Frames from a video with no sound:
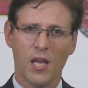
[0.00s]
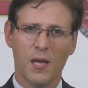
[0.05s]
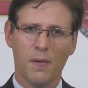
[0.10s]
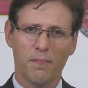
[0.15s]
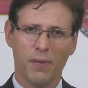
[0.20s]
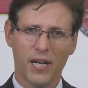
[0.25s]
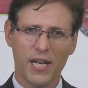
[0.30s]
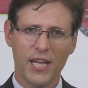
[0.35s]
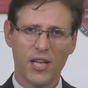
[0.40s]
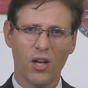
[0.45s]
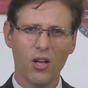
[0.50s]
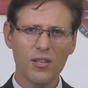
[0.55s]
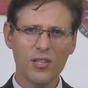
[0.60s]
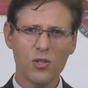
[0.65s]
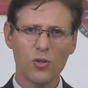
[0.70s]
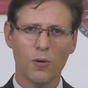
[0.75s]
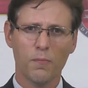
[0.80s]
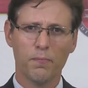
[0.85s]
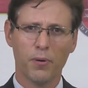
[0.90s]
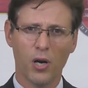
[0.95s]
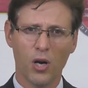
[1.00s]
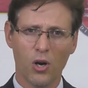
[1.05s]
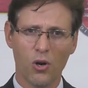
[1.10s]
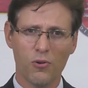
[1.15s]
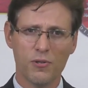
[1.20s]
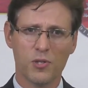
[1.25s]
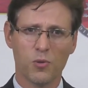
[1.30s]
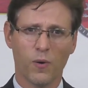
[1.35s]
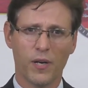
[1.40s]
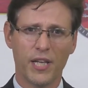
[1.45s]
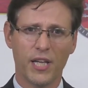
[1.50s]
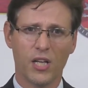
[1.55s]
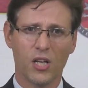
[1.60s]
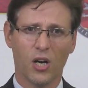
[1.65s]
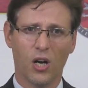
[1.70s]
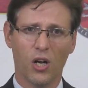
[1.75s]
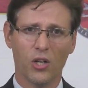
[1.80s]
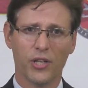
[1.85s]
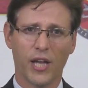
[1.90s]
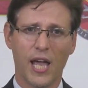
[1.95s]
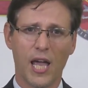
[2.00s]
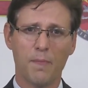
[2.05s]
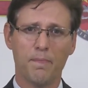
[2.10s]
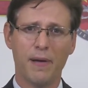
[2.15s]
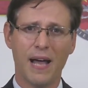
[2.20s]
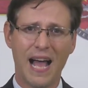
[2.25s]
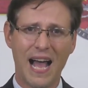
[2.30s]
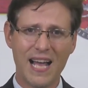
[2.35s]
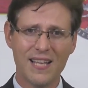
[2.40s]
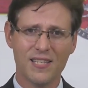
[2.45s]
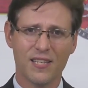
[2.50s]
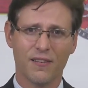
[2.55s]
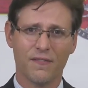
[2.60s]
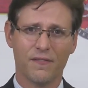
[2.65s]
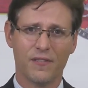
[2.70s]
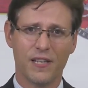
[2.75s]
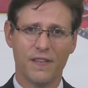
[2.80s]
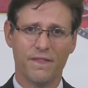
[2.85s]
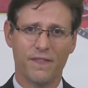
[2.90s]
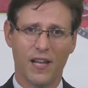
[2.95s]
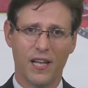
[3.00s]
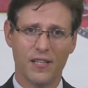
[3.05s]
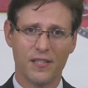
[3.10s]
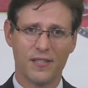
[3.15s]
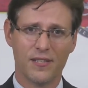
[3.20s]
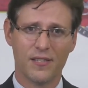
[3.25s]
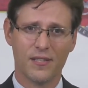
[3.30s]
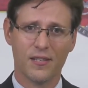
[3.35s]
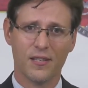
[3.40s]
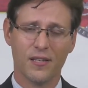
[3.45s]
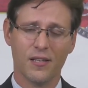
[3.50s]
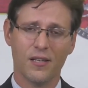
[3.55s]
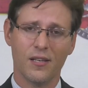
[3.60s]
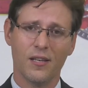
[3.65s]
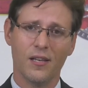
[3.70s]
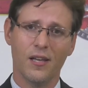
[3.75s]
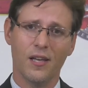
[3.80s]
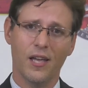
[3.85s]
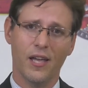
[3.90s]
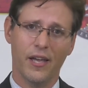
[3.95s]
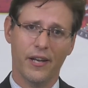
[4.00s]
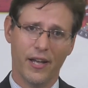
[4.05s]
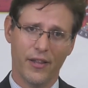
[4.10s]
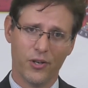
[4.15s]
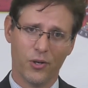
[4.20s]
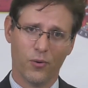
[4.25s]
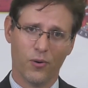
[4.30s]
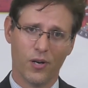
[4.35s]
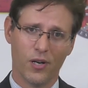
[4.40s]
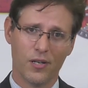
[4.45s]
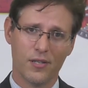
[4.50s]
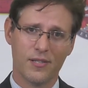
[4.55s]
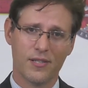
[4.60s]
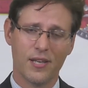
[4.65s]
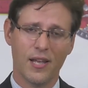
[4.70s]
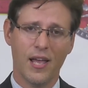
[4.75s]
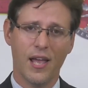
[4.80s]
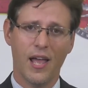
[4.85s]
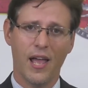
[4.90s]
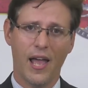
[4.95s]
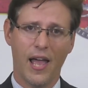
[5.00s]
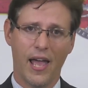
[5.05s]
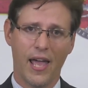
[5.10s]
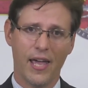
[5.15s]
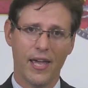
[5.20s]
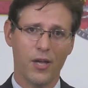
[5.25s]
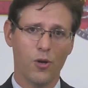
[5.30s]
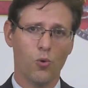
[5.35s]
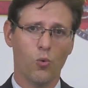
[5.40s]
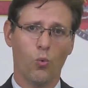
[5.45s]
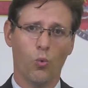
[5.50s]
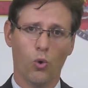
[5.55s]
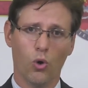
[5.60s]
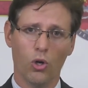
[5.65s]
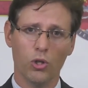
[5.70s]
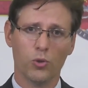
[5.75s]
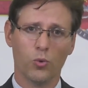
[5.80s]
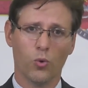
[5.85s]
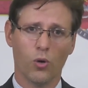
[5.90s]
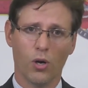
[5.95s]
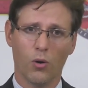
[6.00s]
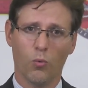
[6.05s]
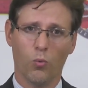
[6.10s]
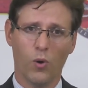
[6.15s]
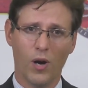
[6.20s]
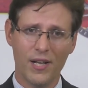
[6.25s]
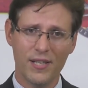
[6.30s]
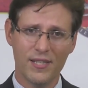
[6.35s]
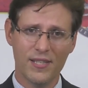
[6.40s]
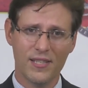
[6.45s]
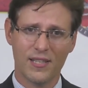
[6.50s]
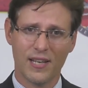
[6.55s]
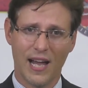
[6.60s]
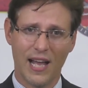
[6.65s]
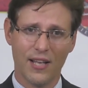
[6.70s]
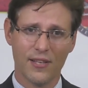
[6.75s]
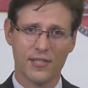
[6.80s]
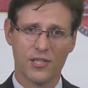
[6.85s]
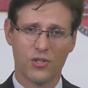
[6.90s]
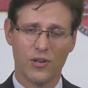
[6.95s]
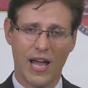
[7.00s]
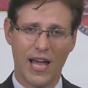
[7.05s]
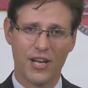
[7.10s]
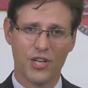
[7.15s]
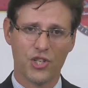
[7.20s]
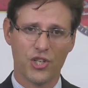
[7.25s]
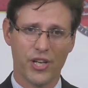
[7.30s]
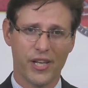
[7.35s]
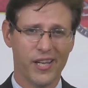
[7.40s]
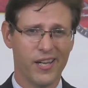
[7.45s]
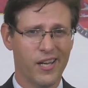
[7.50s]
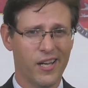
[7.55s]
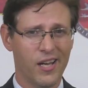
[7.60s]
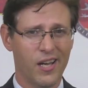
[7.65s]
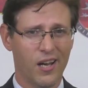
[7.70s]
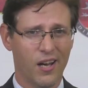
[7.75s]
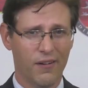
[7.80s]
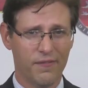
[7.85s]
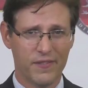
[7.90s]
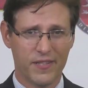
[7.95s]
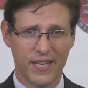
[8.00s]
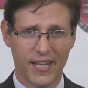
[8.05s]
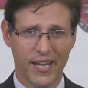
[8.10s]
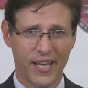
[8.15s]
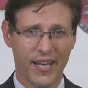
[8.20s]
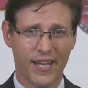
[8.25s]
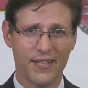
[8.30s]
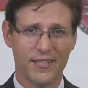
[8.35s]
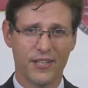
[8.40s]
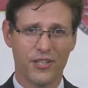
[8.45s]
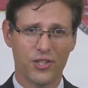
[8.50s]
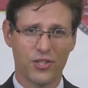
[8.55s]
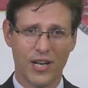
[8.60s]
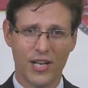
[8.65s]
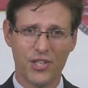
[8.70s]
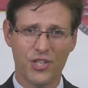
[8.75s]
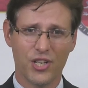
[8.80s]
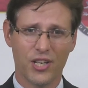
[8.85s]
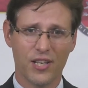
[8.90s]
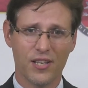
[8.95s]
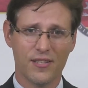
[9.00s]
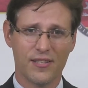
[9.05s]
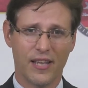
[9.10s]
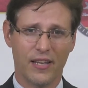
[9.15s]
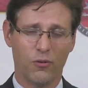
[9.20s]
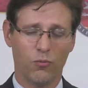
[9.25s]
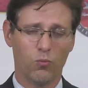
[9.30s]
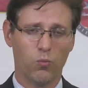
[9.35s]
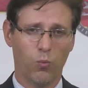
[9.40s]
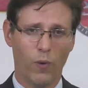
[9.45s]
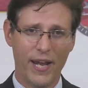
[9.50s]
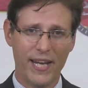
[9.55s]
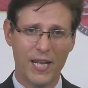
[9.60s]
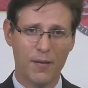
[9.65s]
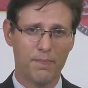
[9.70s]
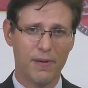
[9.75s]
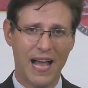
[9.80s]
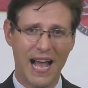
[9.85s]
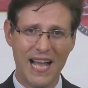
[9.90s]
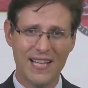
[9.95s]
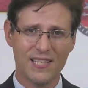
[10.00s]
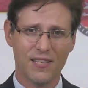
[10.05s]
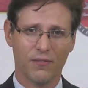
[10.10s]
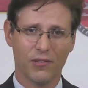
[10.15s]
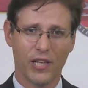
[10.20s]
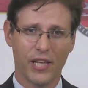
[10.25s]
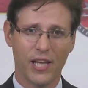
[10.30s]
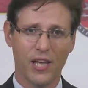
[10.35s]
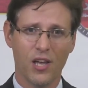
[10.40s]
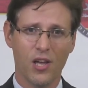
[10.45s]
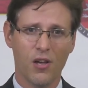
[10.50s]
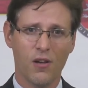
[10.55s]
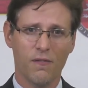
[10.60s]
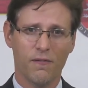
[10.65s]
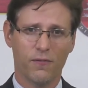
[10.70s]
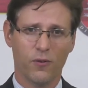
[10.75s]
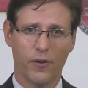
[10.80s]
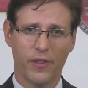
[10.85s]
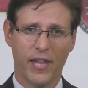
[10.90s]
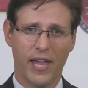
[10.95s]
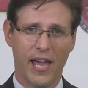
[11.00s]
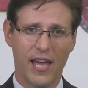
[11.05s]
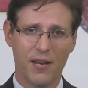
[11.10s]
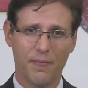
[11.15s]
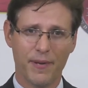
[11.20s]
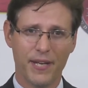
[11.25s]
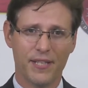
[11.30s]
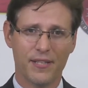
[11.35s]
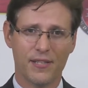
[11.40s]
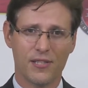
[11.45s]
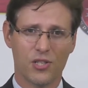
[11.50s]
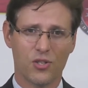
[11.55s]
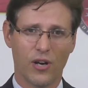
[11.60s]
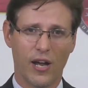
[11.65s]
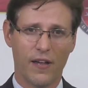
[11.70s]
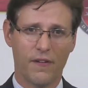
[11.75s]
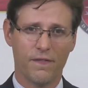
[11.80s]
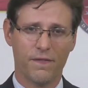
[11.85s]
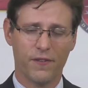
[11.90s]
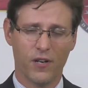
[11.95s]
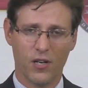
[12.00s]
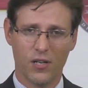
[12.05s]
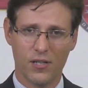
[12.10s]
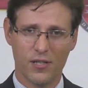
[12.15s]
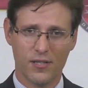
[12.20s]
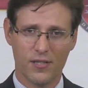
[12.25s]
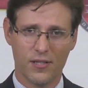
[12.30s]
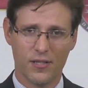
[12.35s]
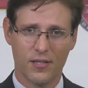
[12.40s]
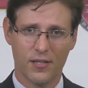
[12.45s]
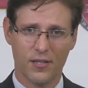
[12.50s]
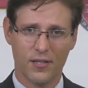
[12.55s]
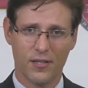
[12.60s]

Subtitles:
But he also opposed what he called a passive defense. In other words, a World War I style strategy of digging into trenches and waiting passively for the enemy to strike first.